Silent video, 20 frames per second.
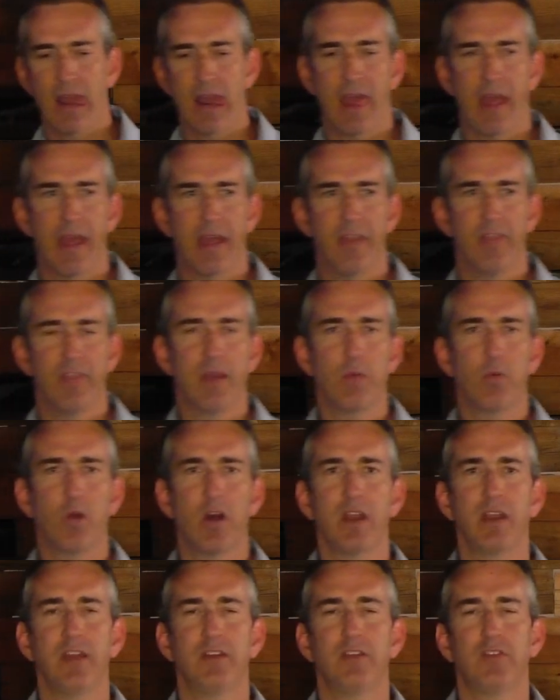And they
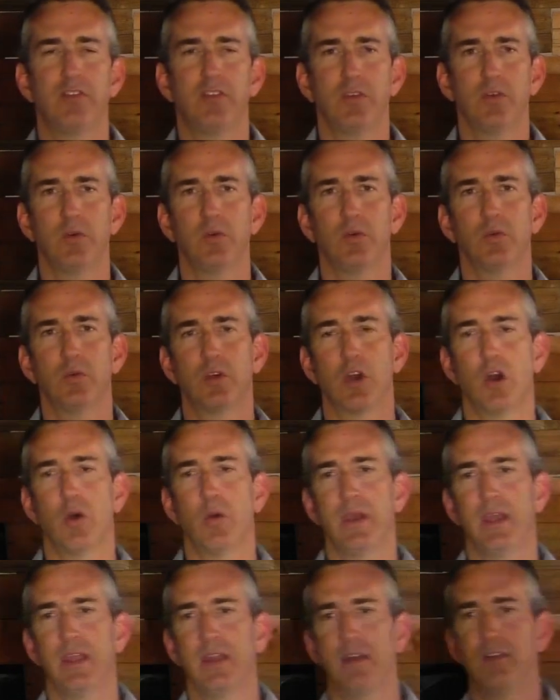wanted to
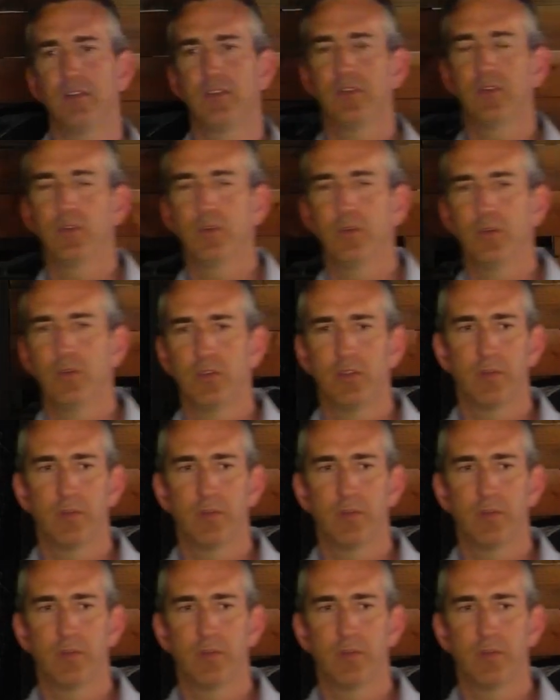go into